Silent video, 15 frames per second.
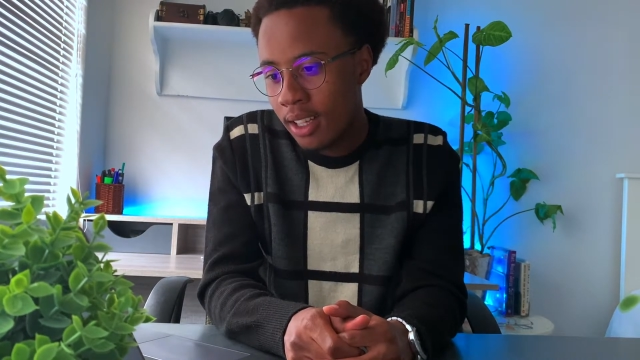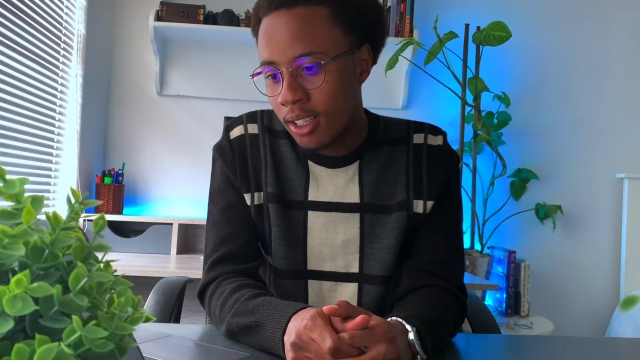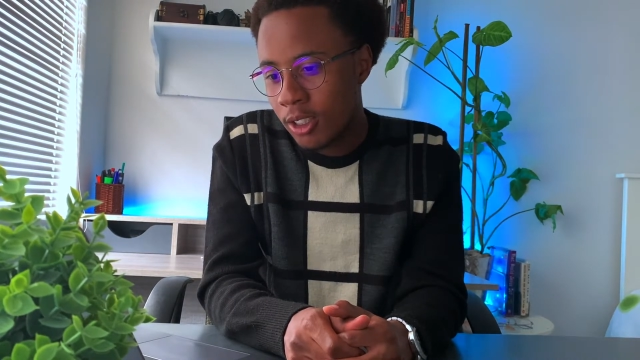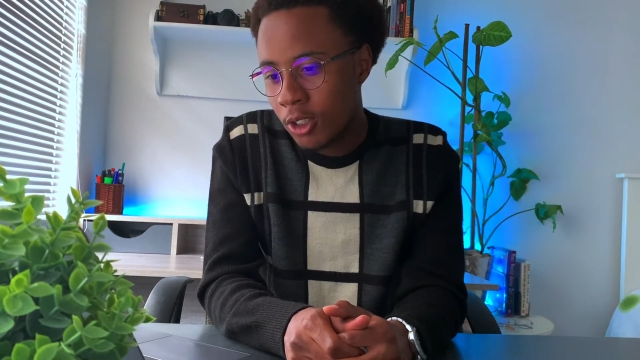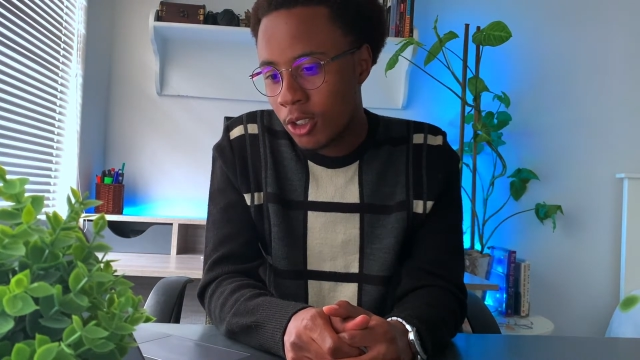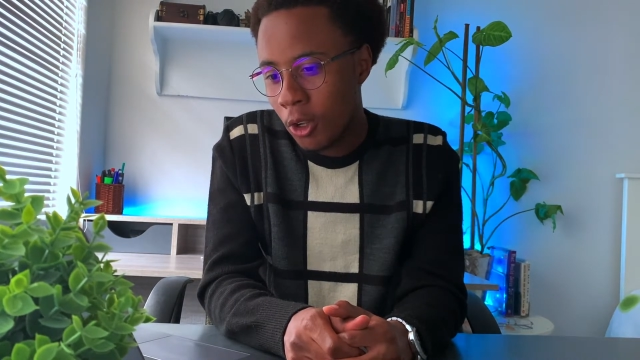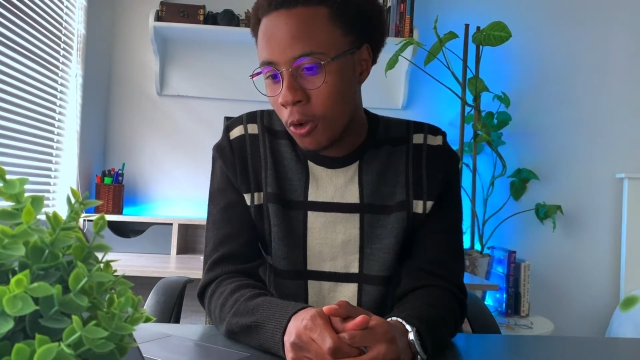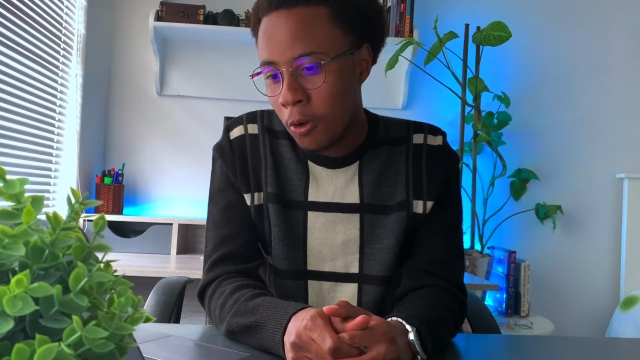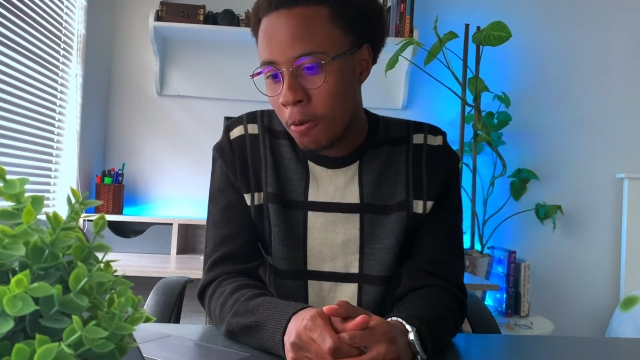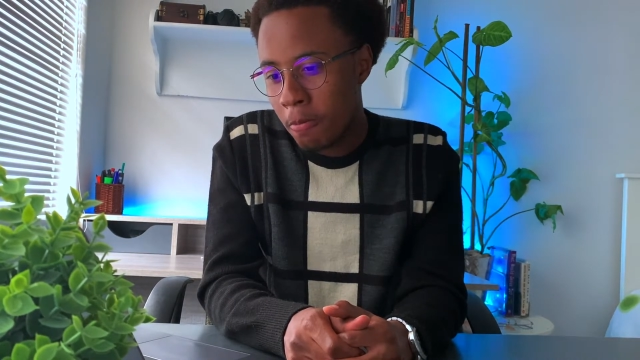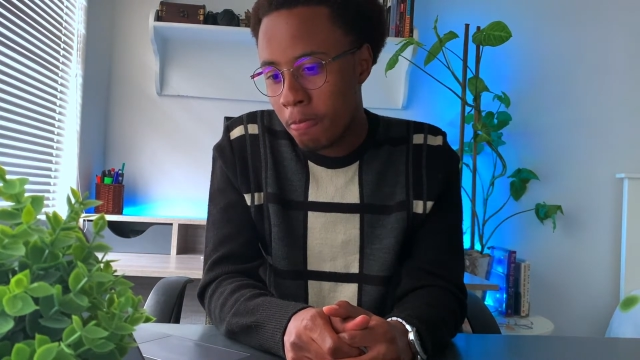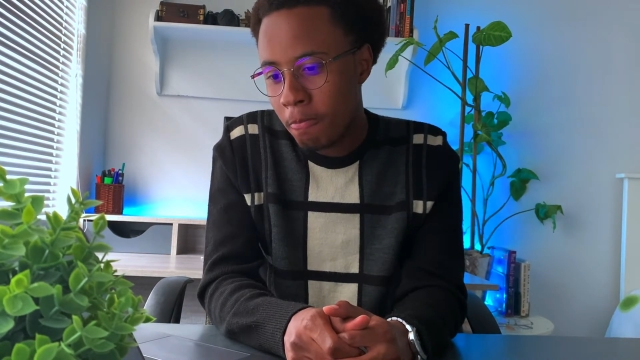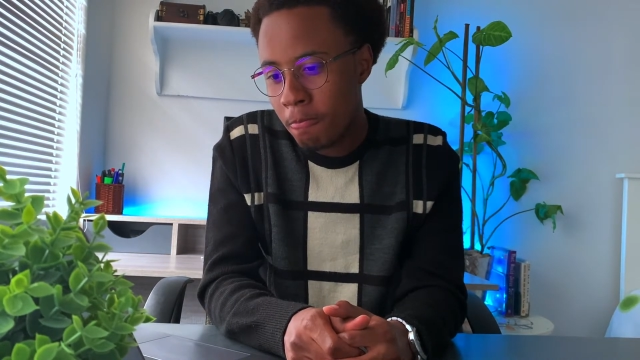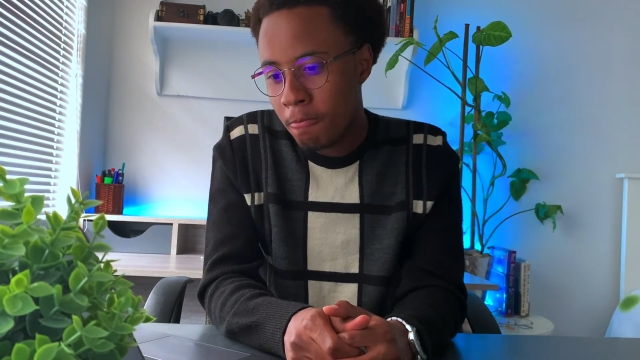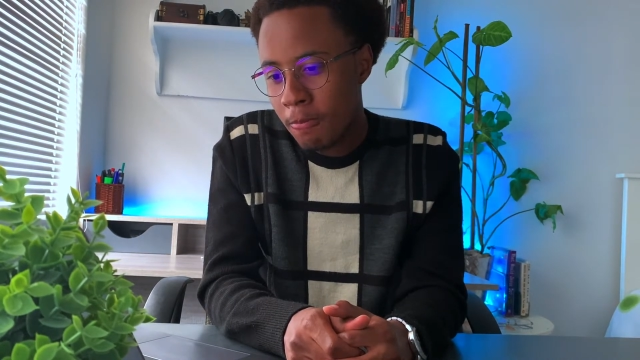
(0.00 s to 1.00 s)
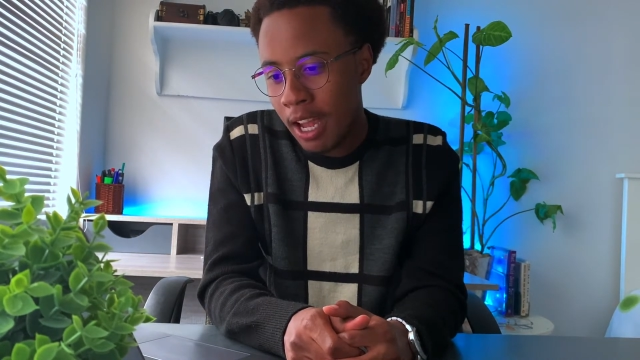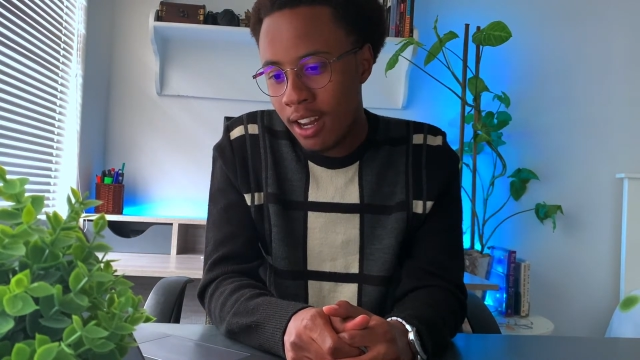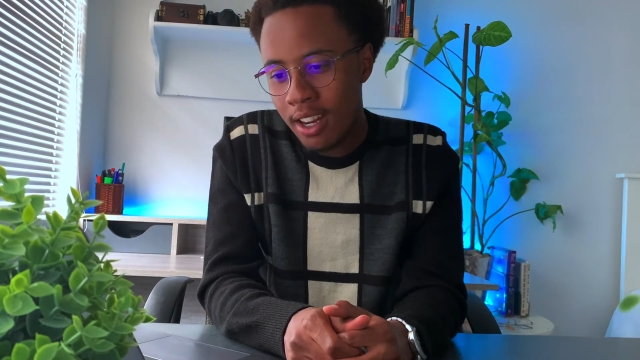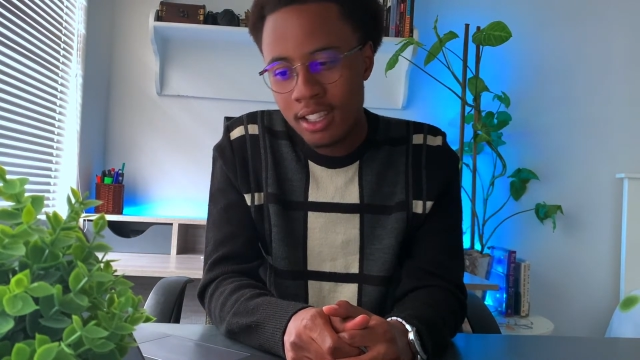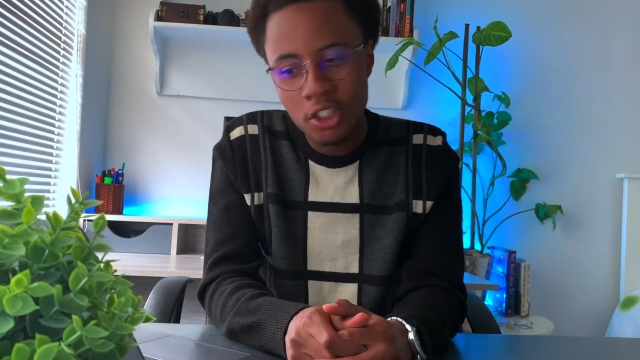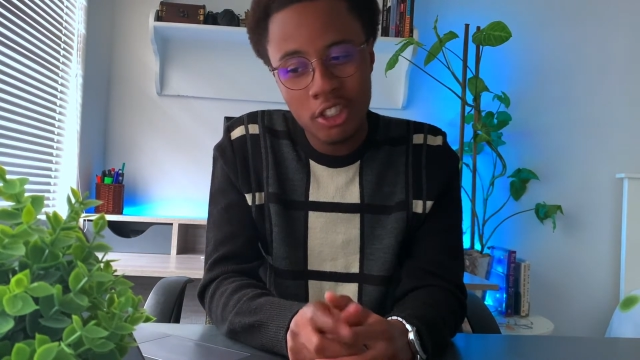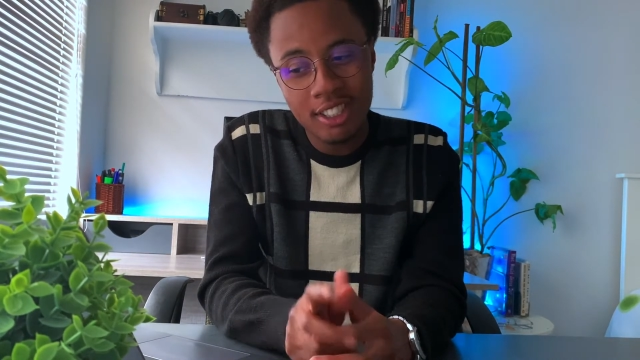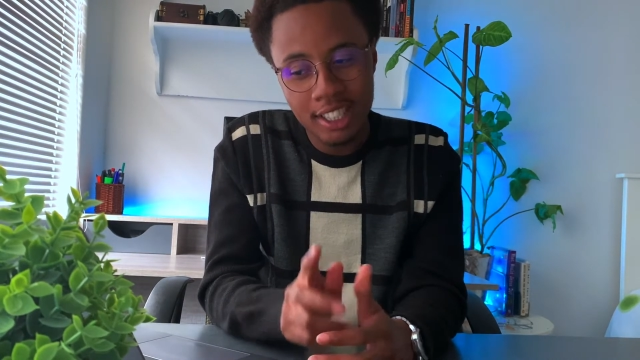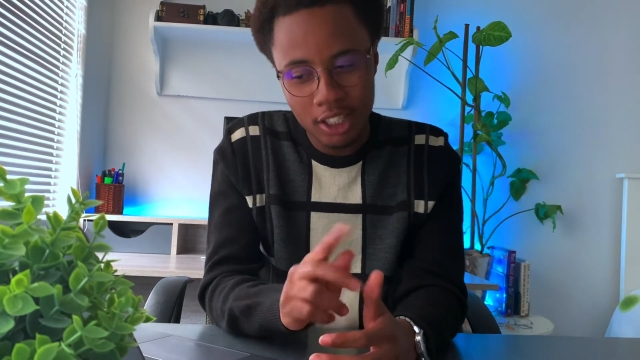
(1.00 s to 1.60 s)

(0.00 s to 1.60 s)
So um, let's just